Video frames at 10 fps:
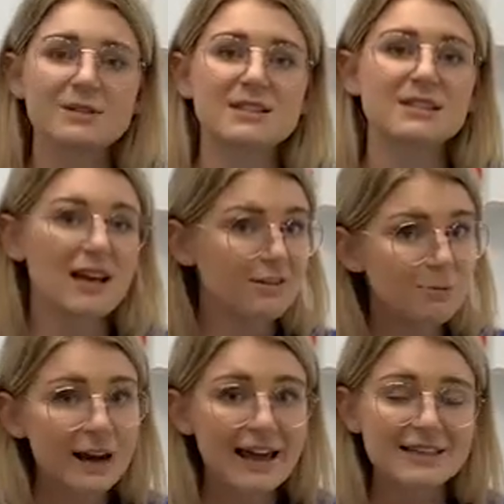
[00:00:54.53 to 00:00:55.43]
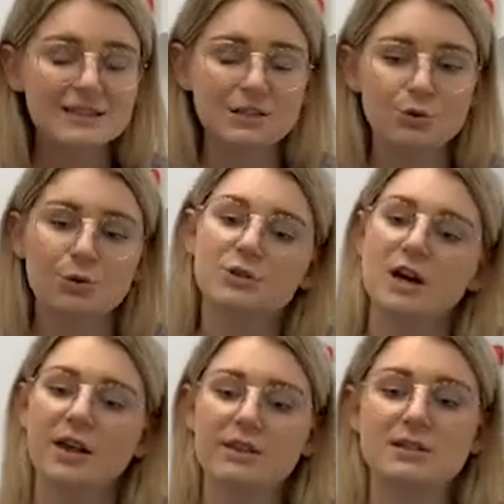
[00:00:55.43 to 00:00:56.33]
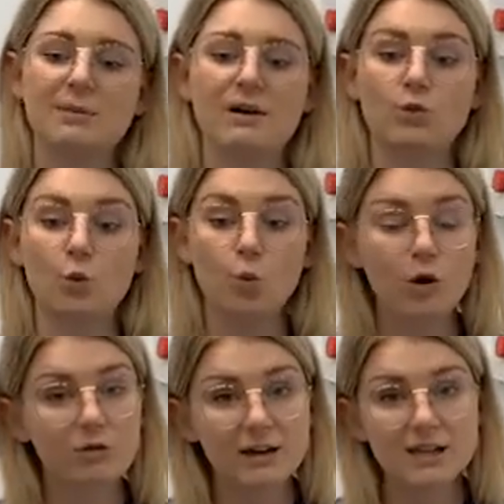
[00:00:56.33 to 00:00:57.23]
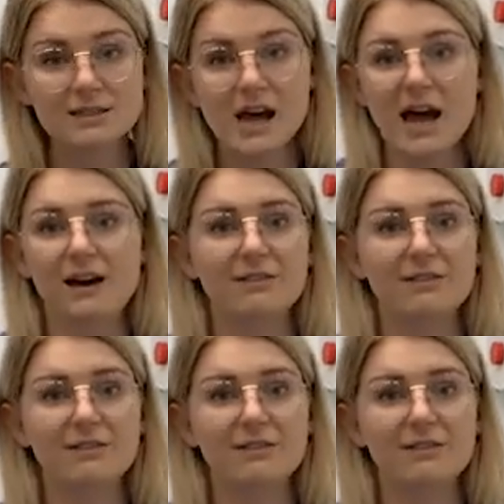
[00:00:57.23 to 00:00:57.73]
It was a safe place to talk to others about your worries,